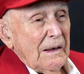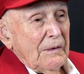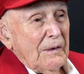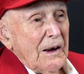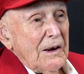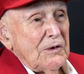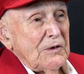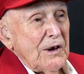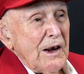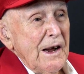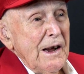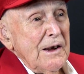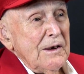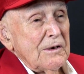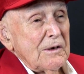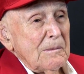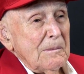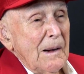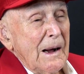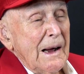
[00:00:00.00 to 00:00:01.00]
They
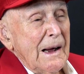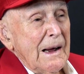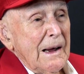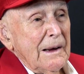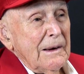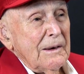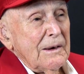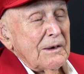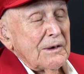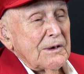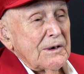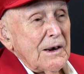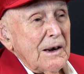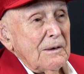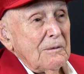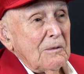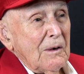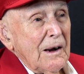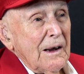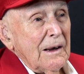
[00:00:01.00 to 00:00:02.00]
changed their mind and
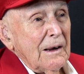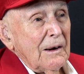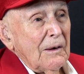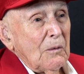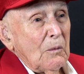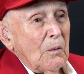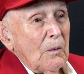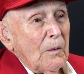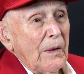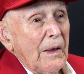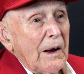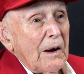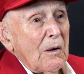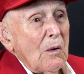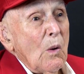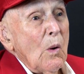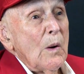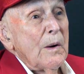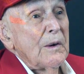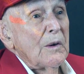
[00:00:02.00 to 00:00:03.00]
said, well, they're
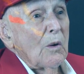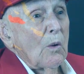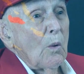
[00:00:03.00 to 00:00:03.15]
going to